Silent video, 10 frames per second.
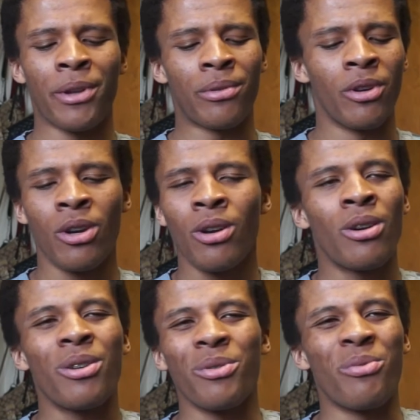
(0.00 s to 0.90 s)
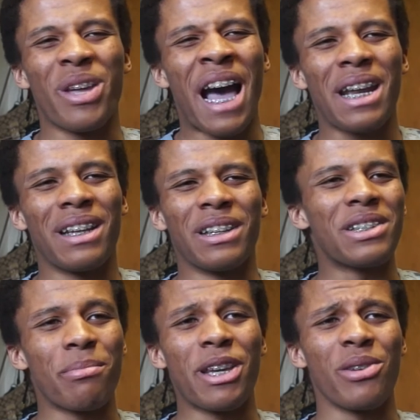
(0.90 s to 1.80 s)
then we gotta at
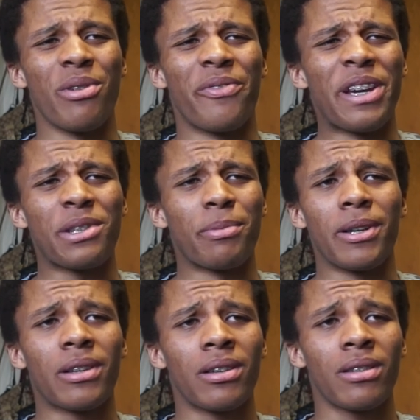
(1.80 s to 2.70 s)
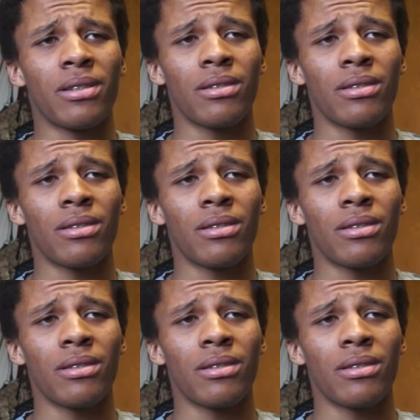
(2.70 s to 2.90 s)
least make you a Facebook.